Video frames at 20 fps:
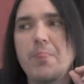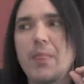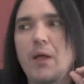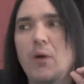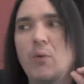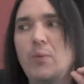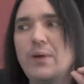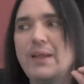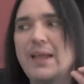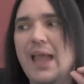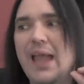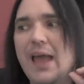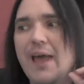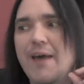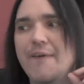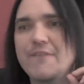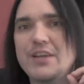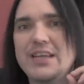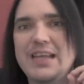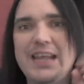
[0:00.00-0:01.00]
We
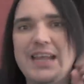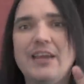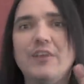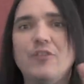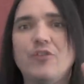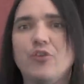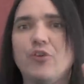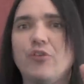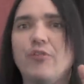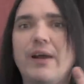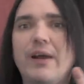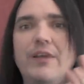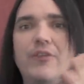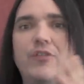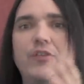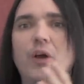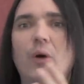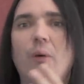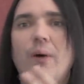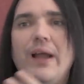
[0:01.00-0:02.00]
have cancer
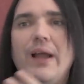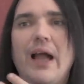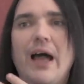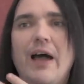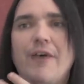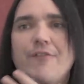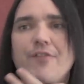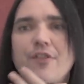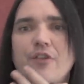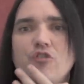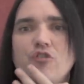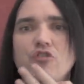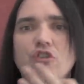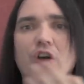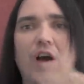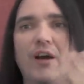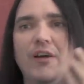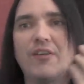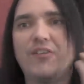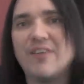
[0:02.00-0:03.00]
rates going off the
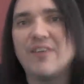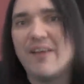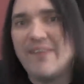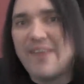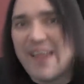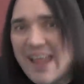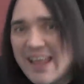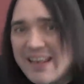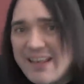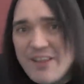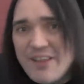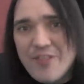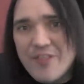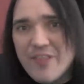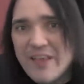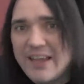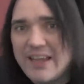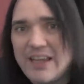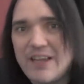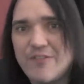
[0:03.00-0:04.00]
charts on
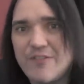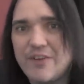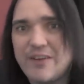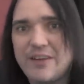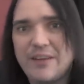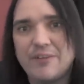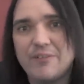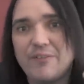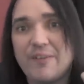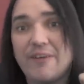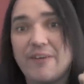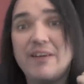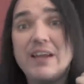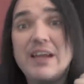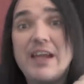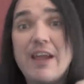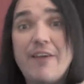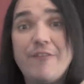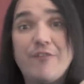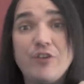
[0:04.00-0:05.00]
anything even near there.
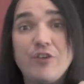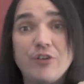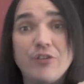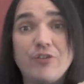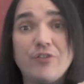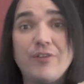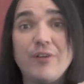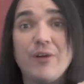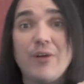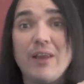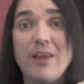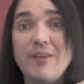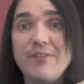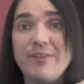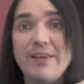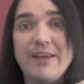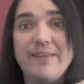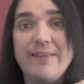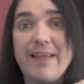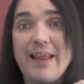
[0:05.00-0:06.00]
If you're still
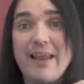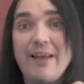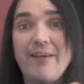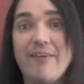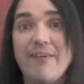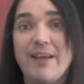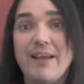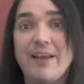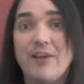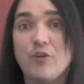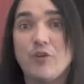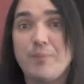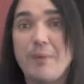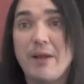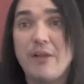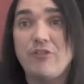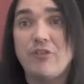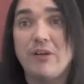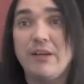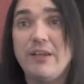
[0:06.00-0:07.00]
living in that area, and
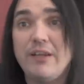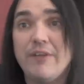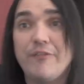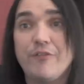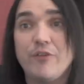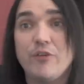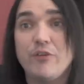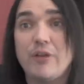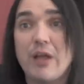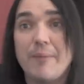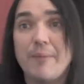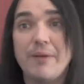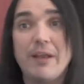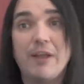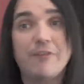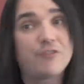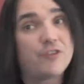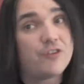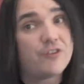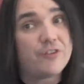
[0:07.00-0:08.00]
especially if you're dumb
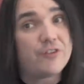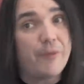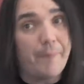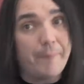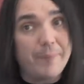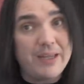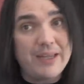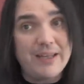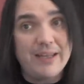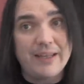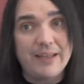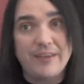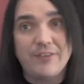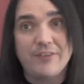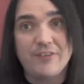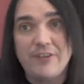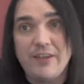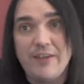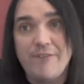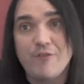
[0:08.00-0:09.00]
enough to still be eating
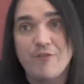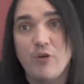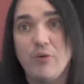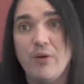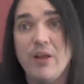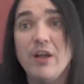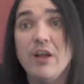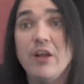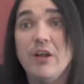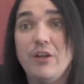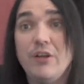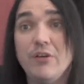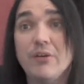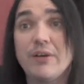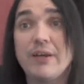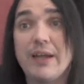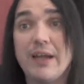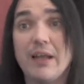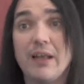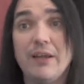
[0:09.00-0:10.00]
seafood, you're
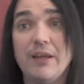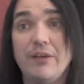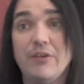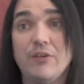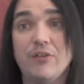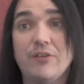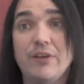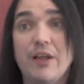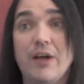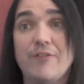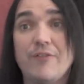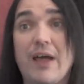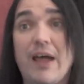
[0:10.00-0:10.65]
killing yourself.